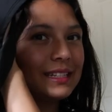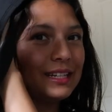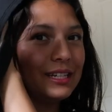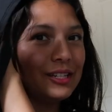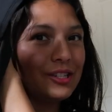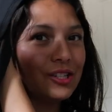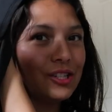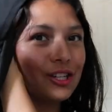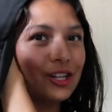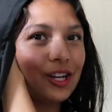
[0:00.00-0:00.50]

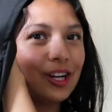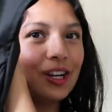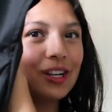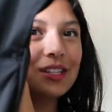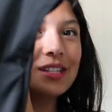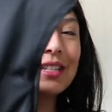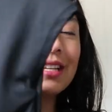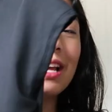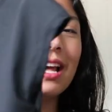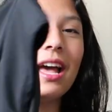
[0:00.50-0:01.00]

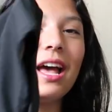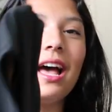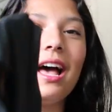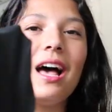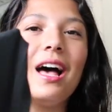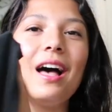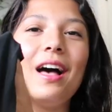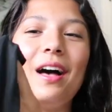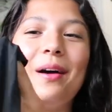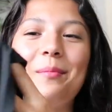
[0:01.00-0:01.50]
t-shirt.
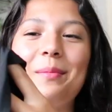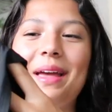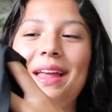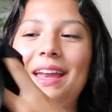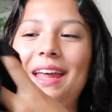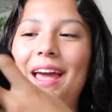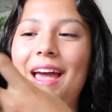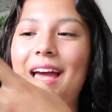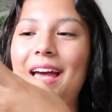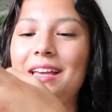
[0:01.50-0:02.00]

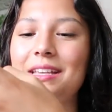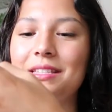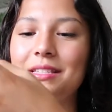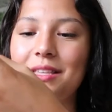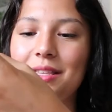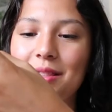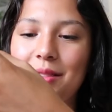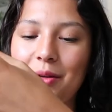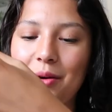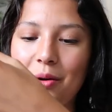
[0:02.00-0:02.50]
And it
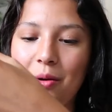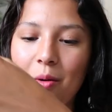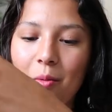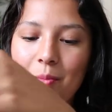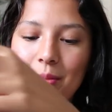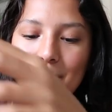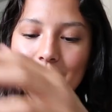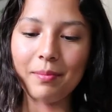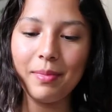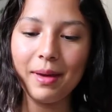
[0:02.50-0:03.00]
has the open